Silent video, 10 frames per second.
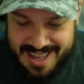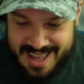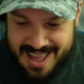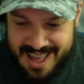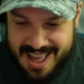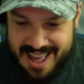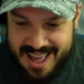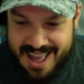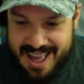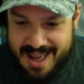
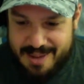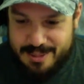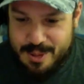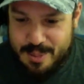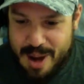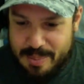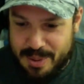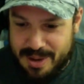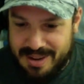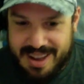
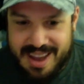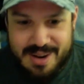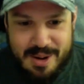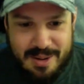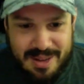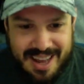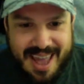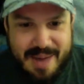prepper and go like ham